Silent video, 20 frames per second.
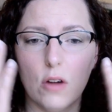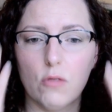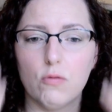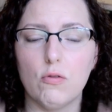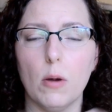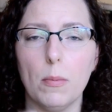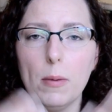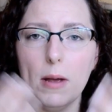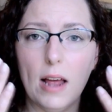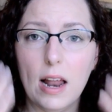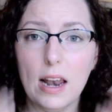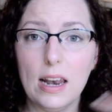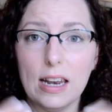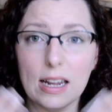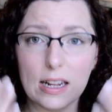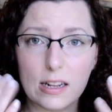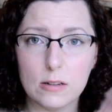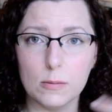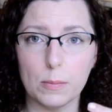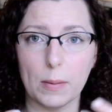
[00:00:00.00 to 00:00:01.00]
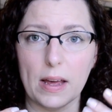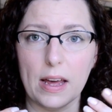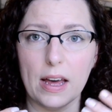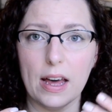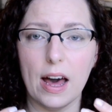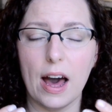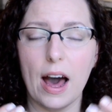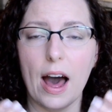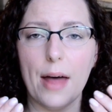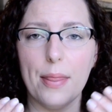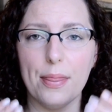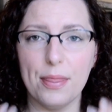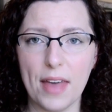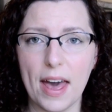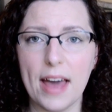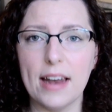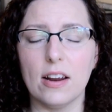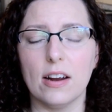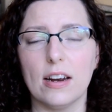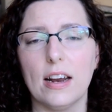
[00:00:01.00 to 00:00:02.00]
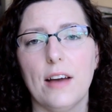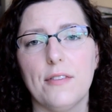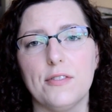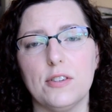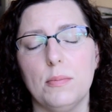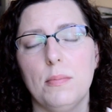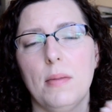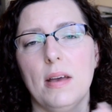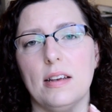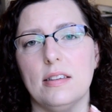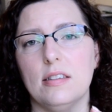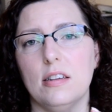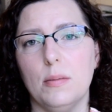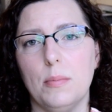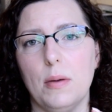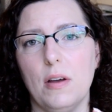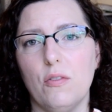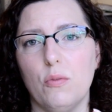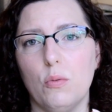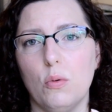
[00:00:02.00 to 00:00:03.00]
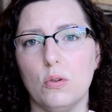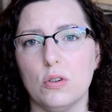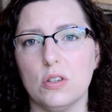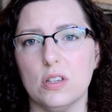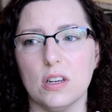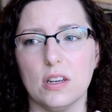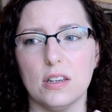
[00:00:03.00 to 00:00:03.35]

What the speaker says: rub it a little bit, and then I'd have to mix in a bit of water,